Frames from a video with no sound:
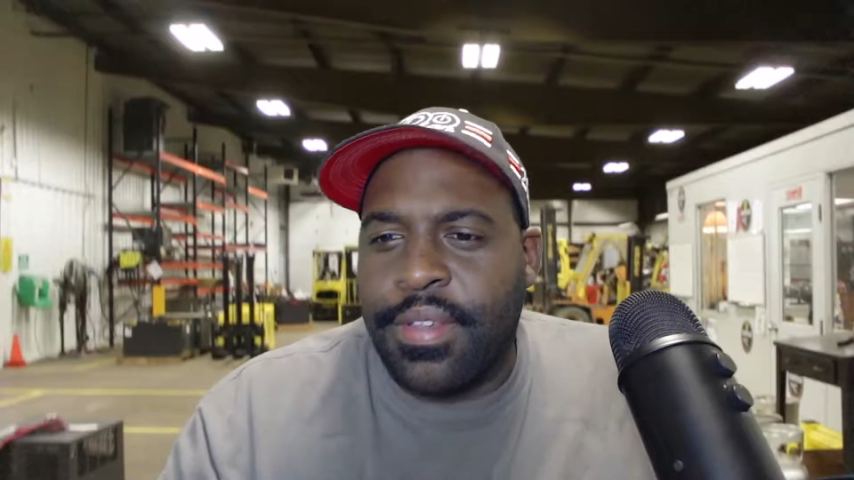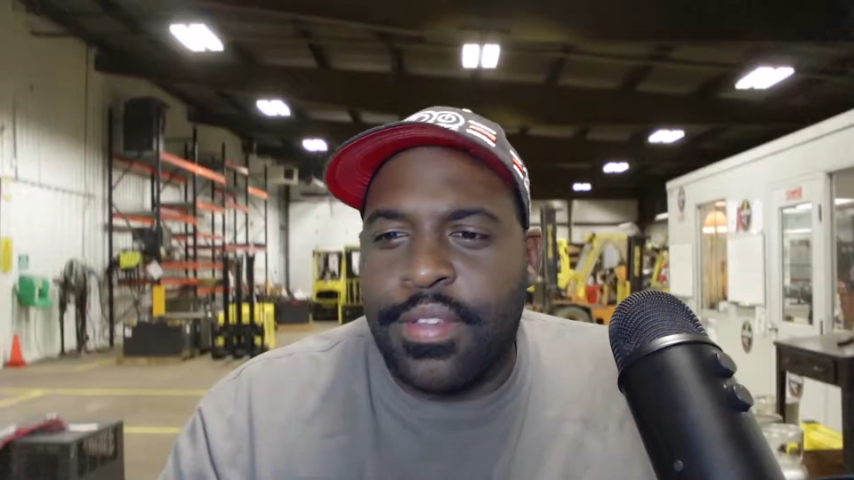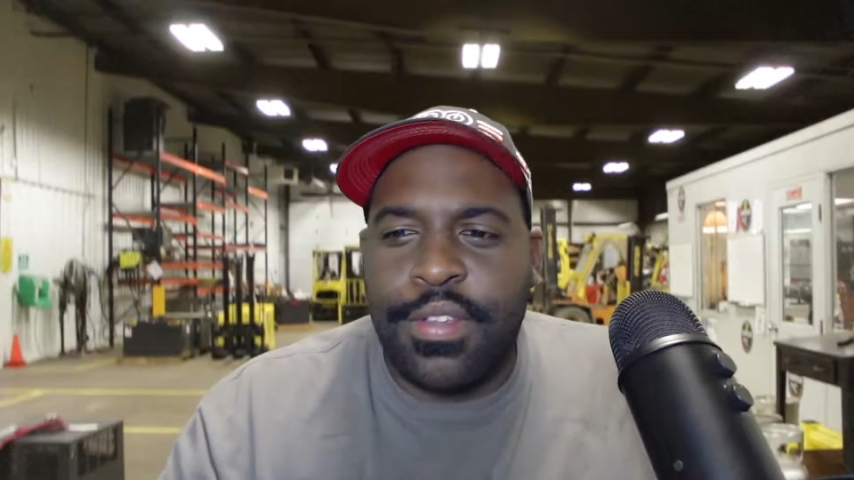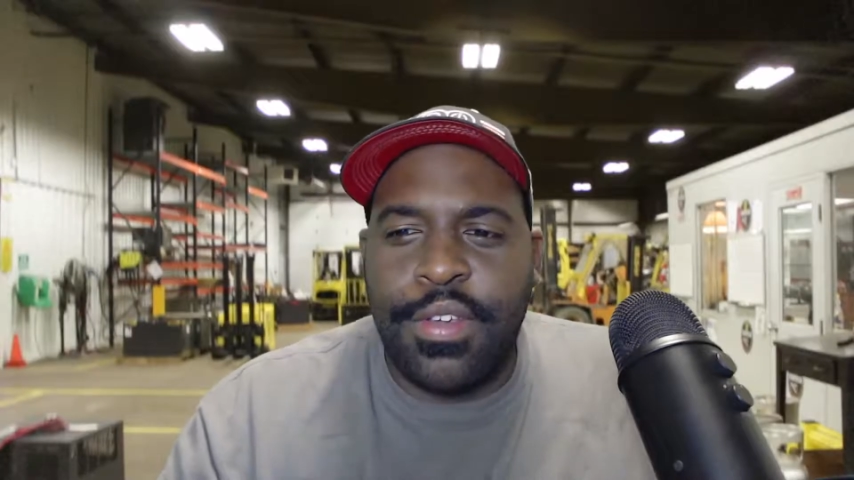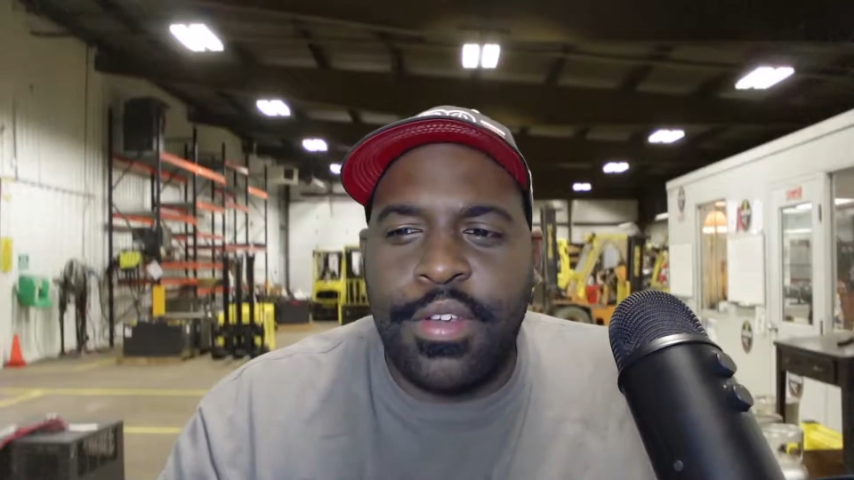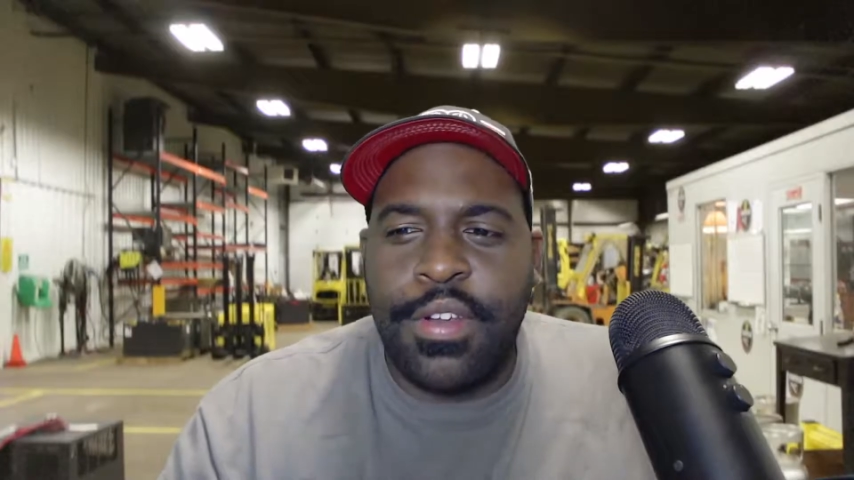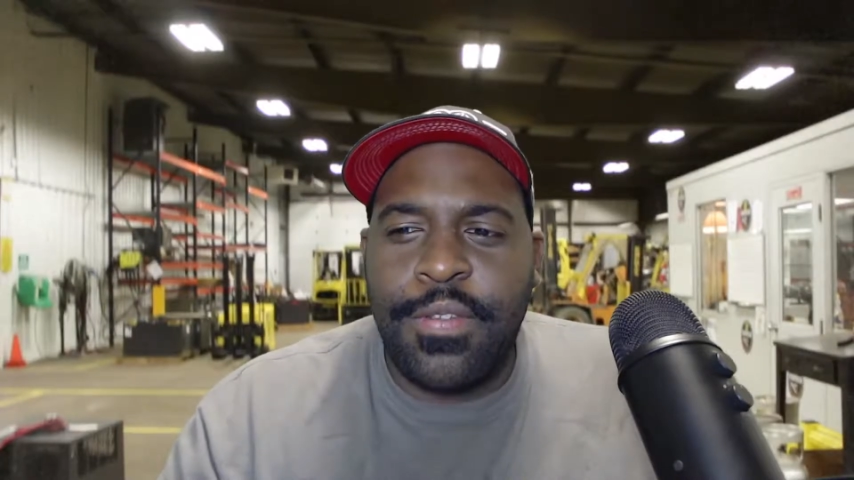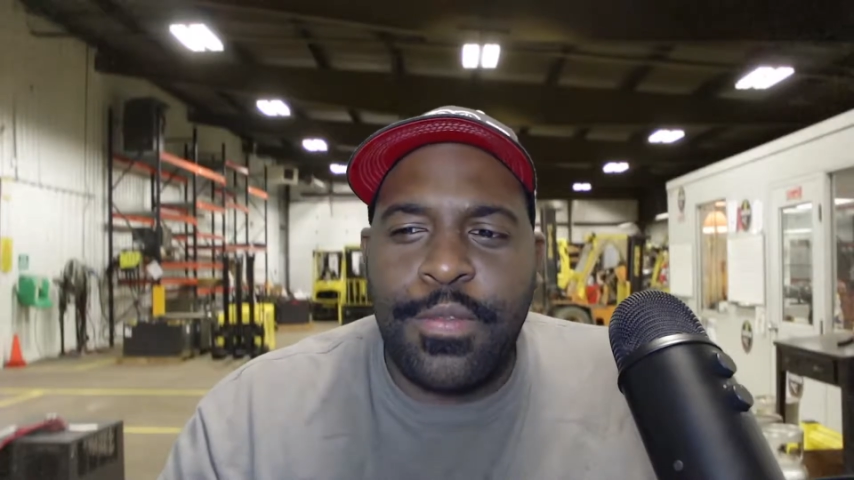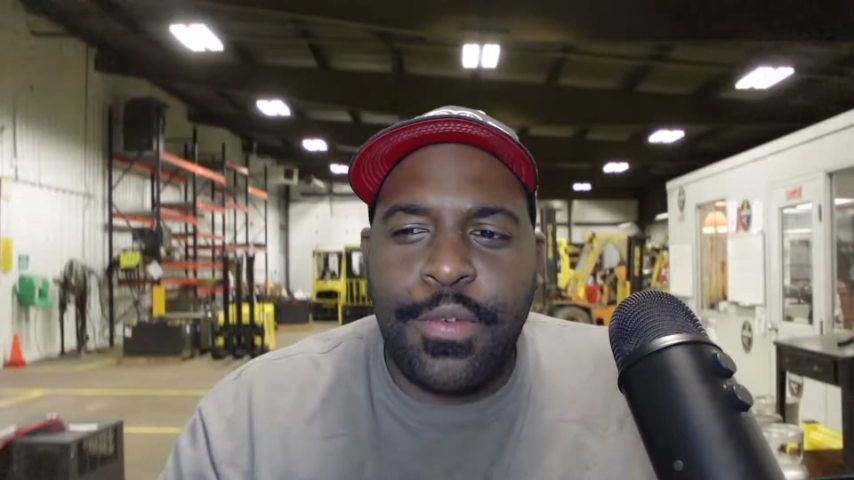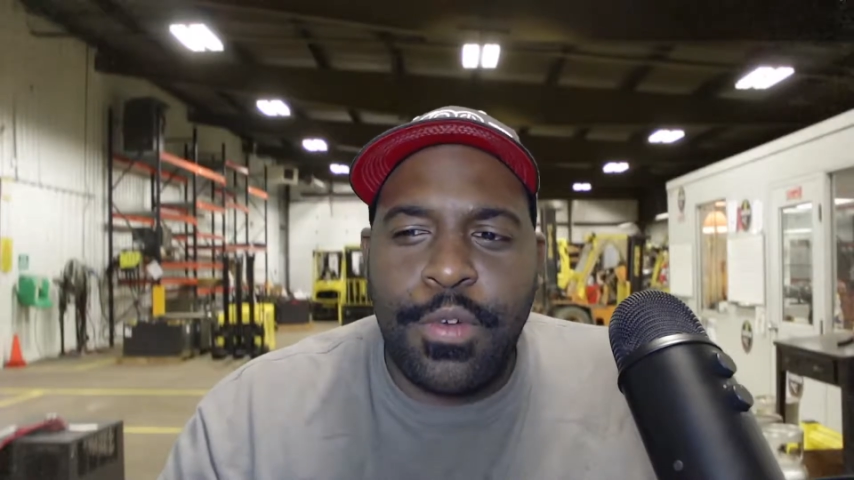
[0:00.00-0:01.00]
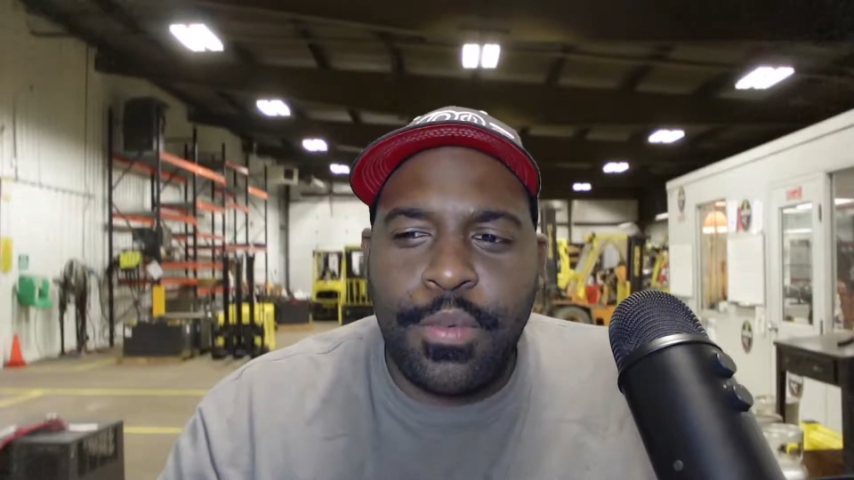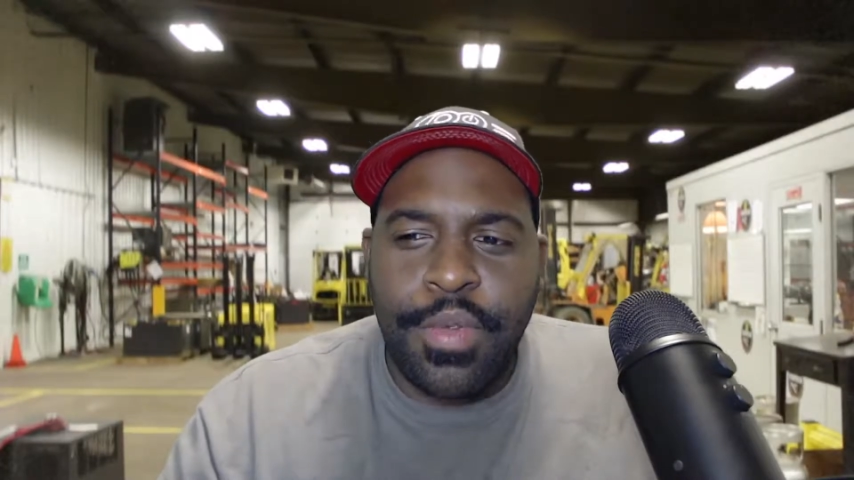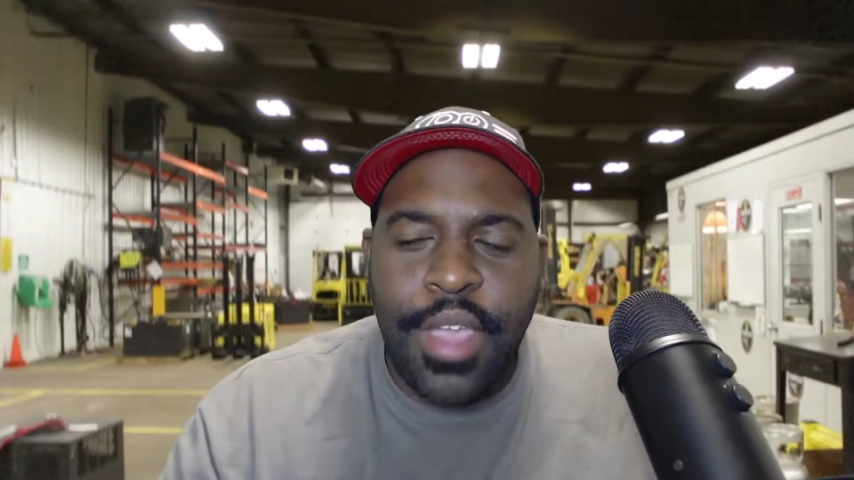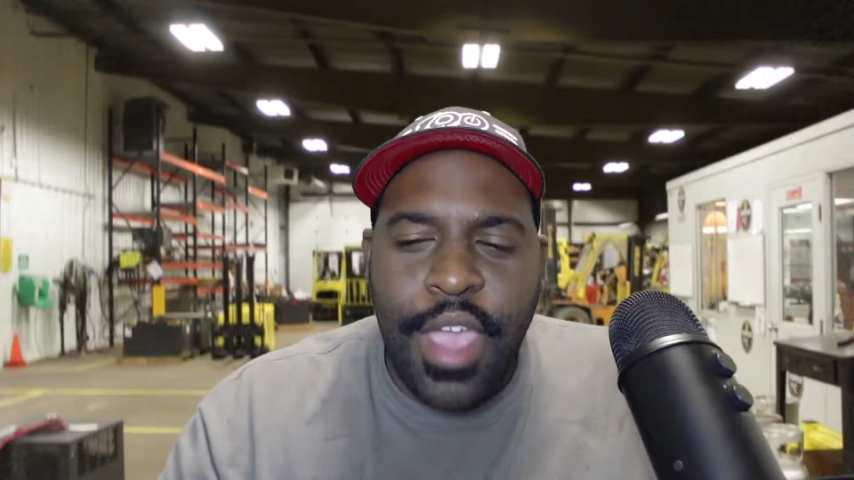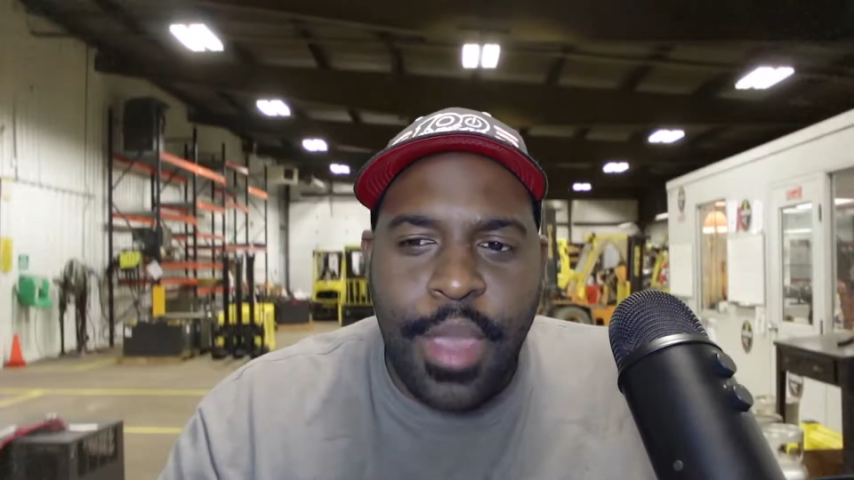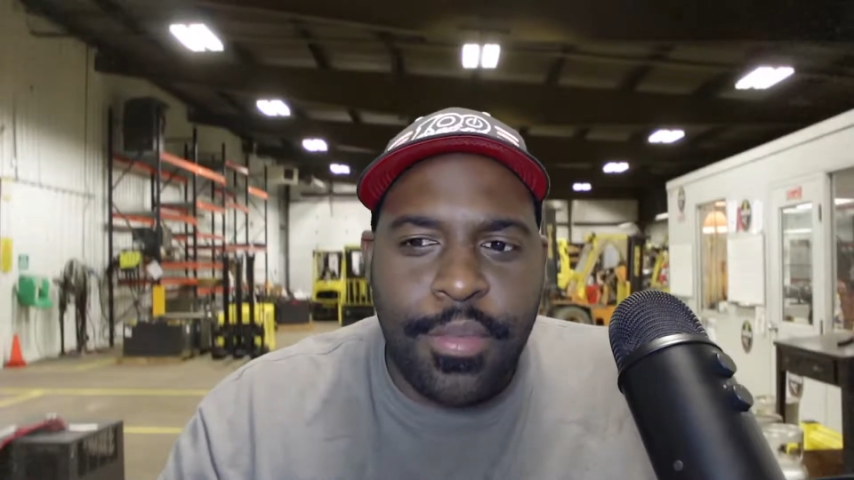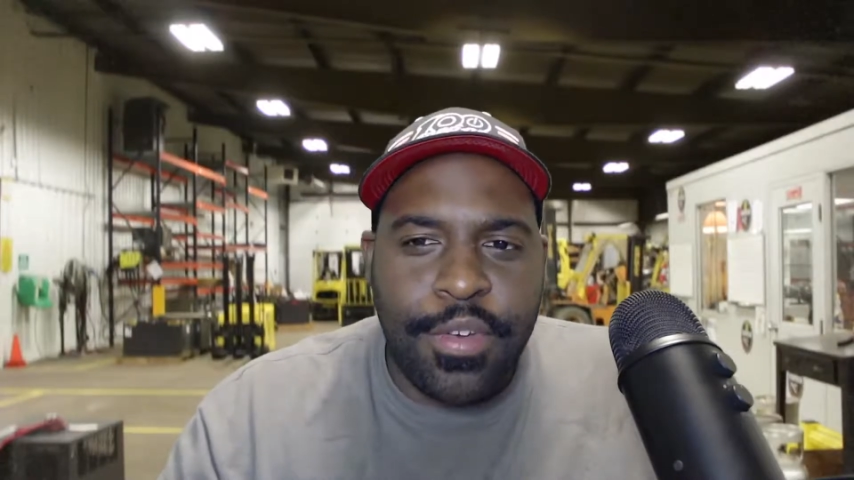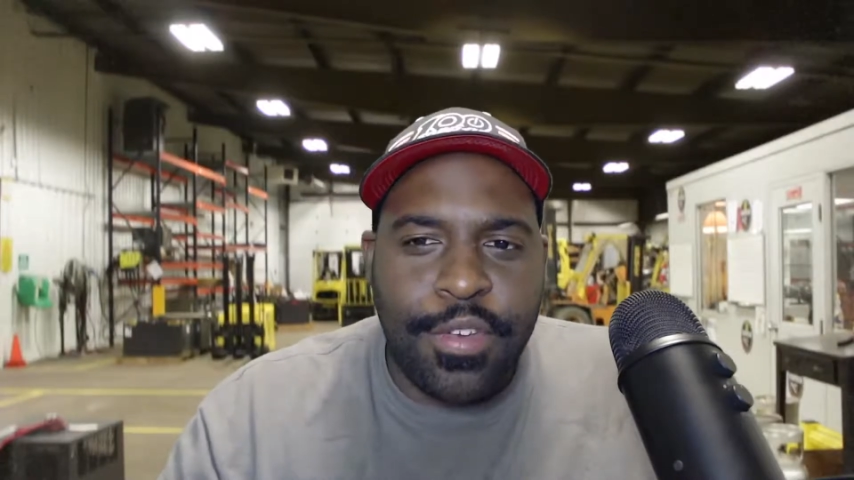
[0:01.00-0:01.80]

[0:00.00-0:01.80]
Good affordable camera